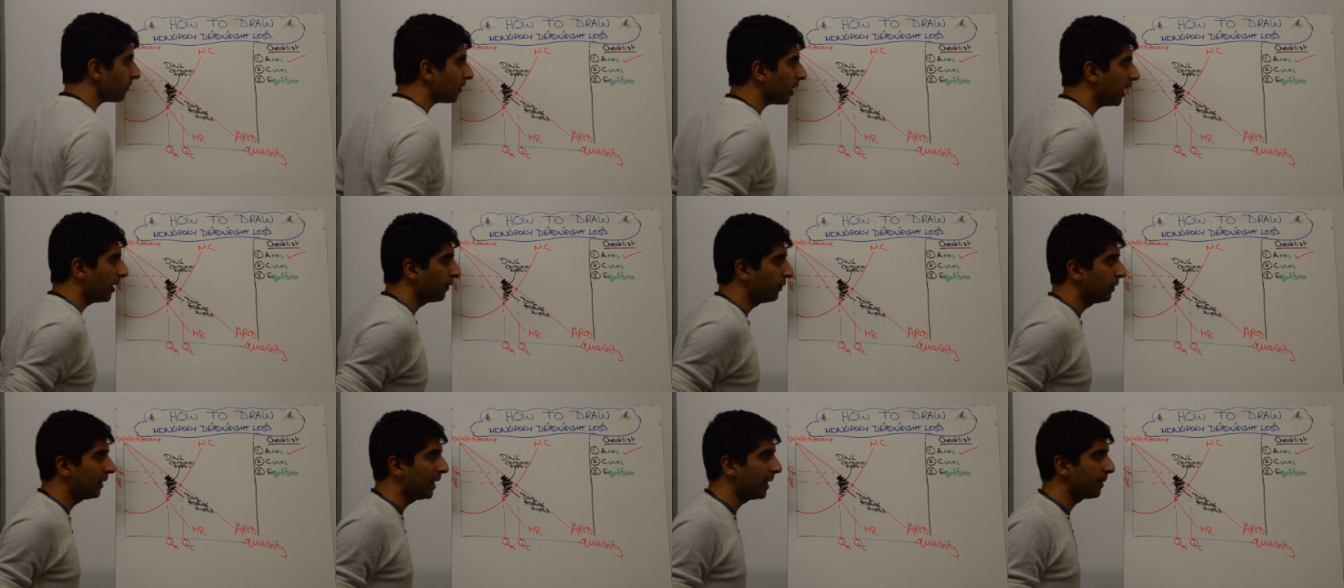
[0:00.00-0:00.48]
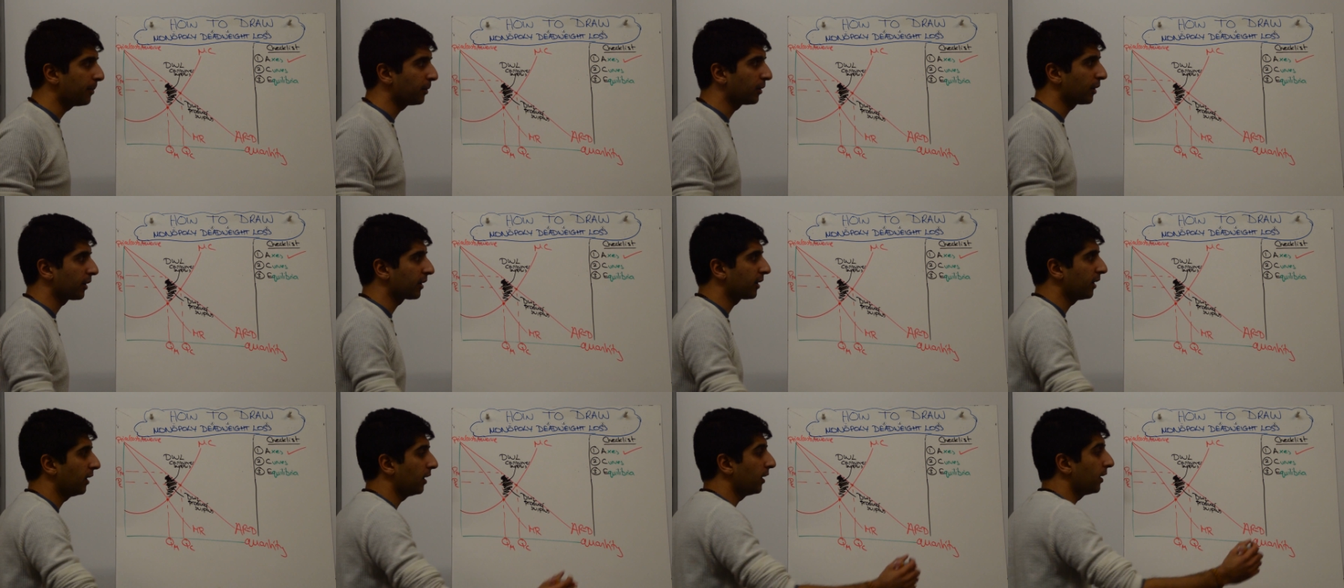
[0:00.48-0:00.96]
Have we labelled
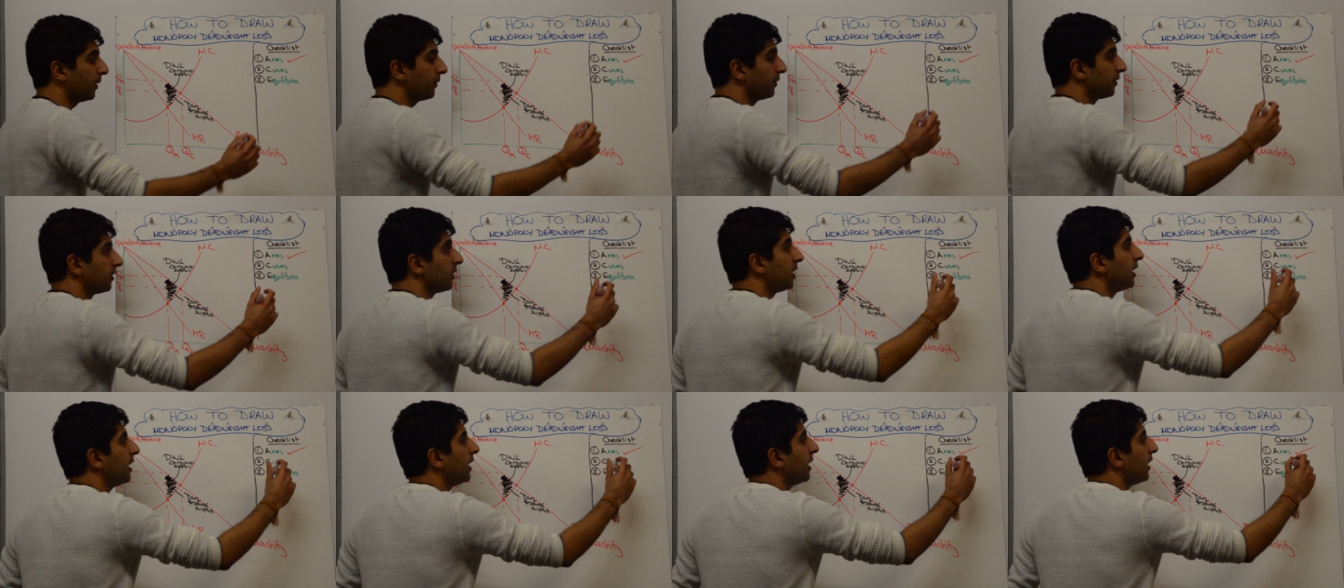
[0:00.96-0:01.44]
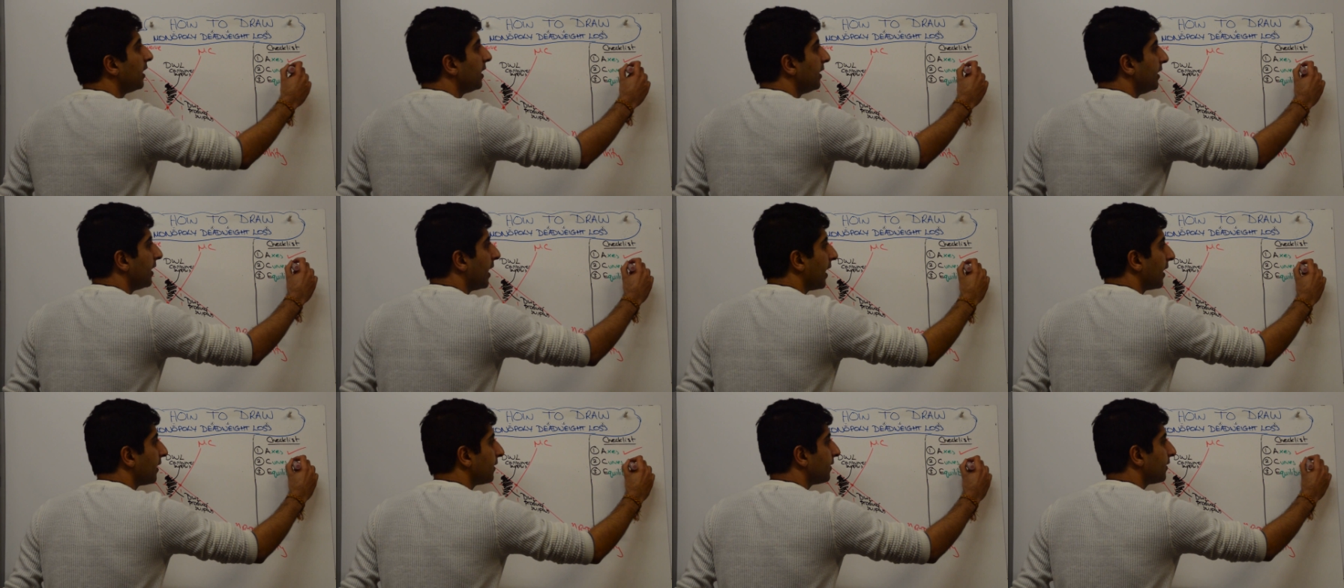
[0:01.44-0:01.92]
our curves?
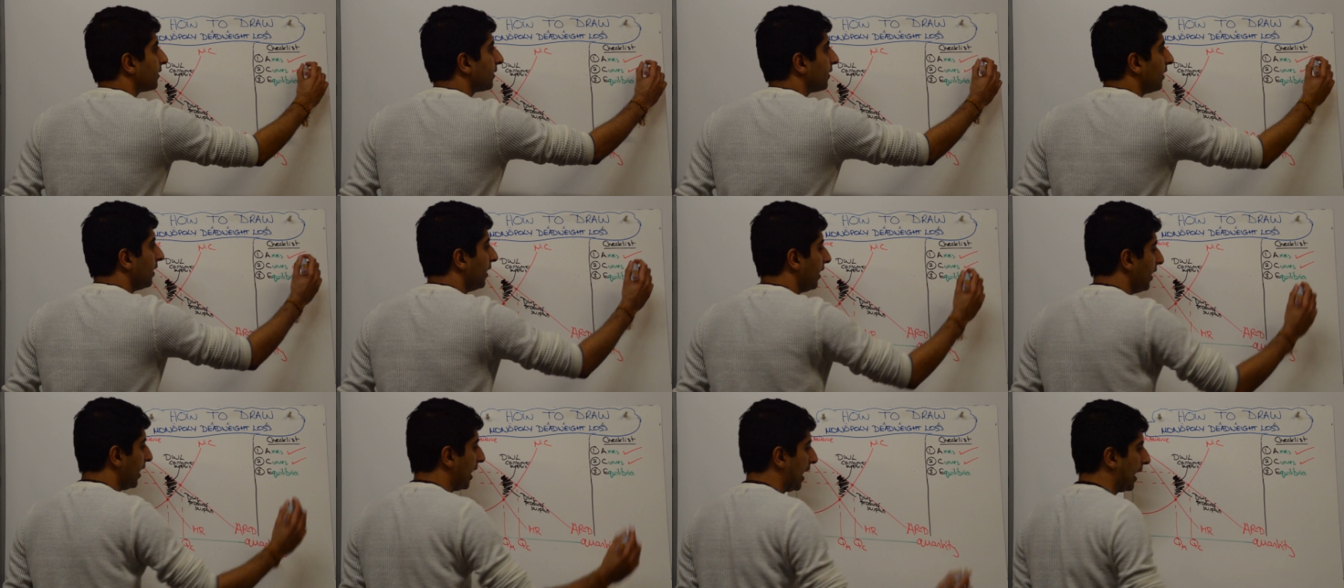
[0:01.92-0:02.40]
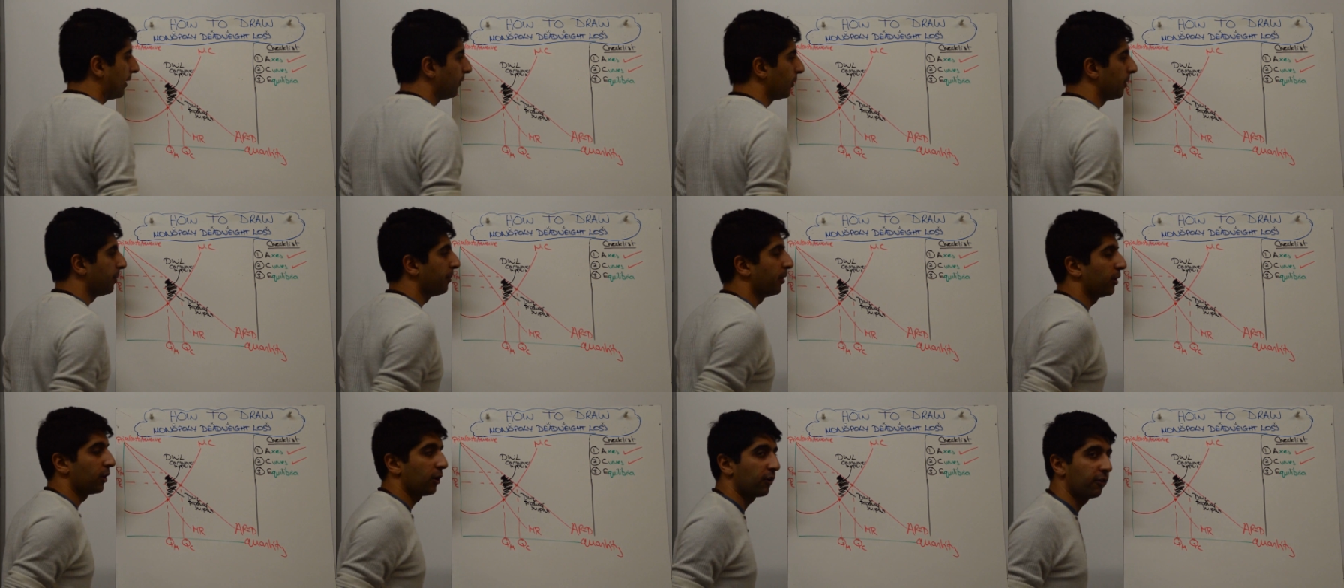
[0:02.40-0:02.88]
Yes. Have we
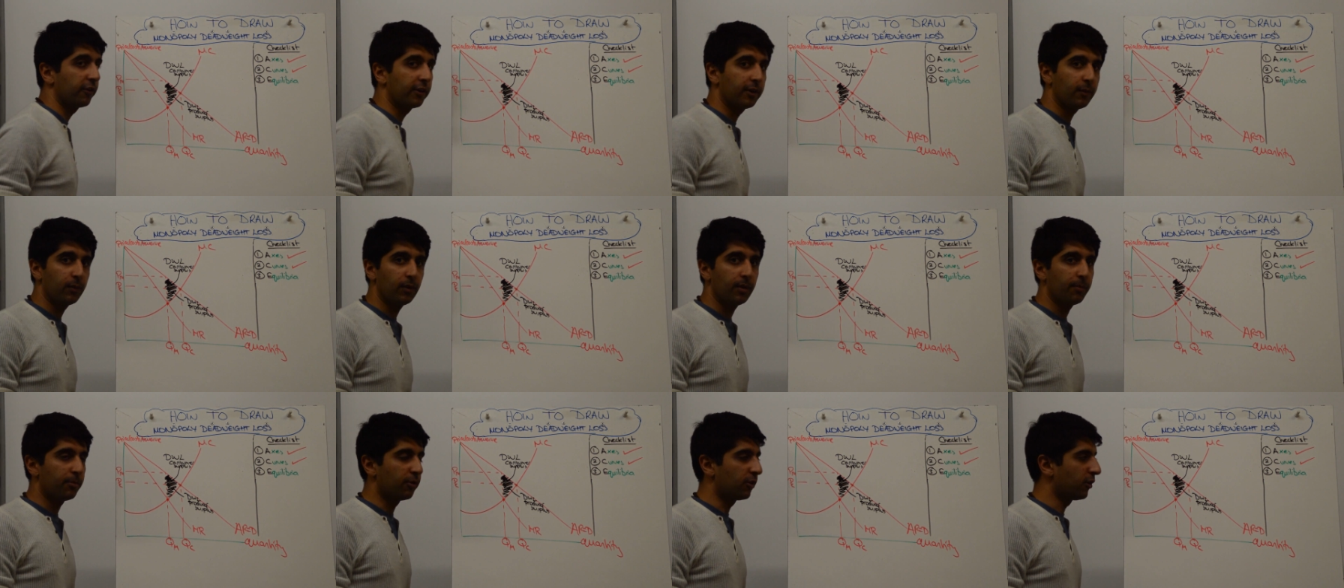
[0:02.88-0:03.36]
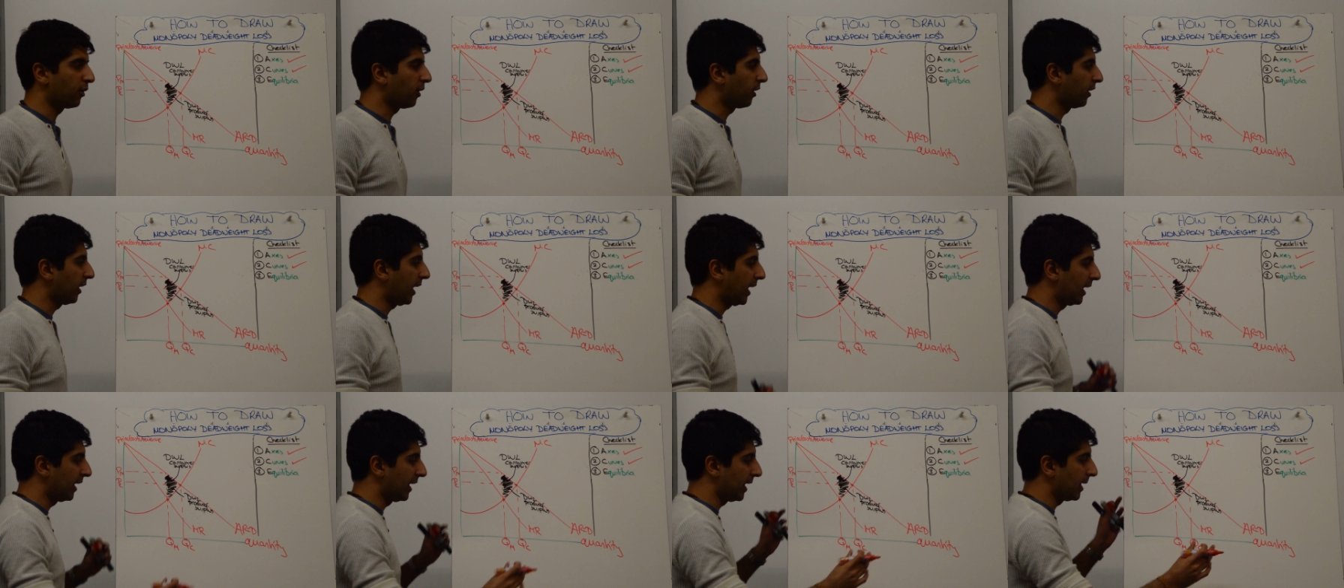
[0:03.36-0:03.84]
put our equilibria on
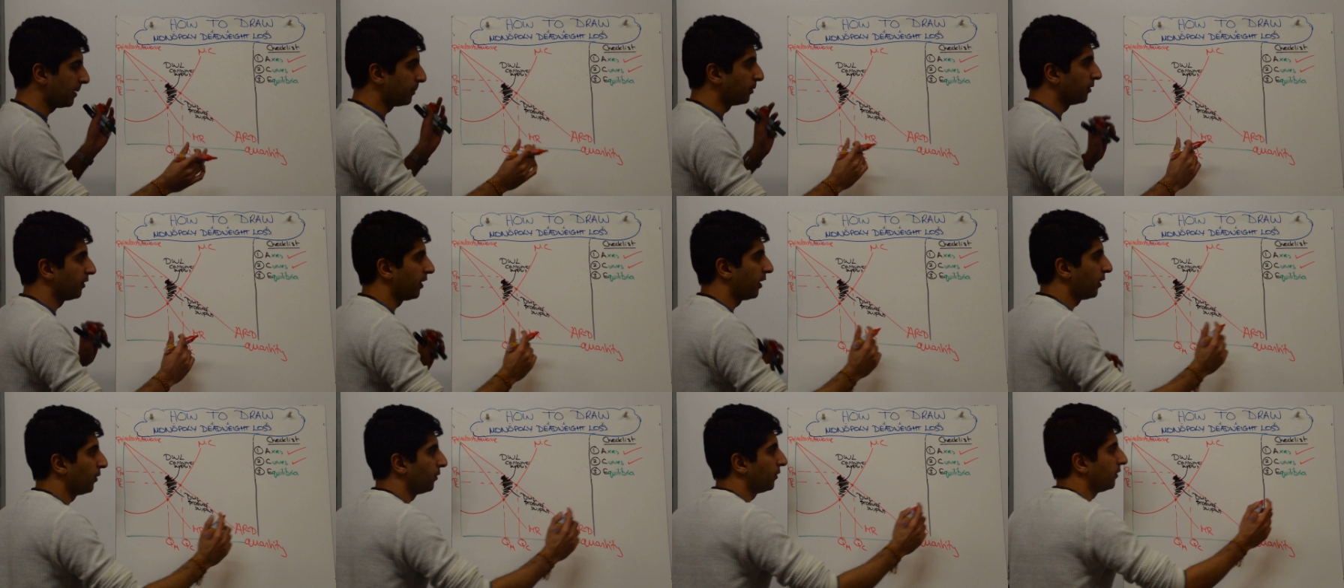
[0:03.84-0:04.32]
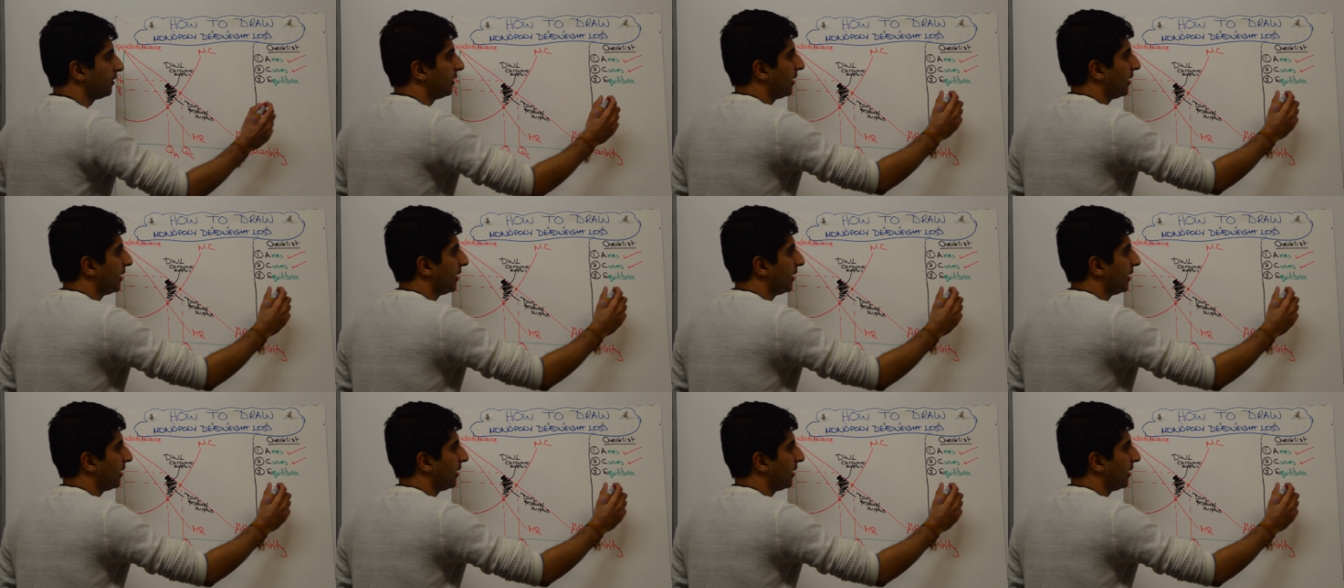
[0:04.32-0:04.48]
and labelled those?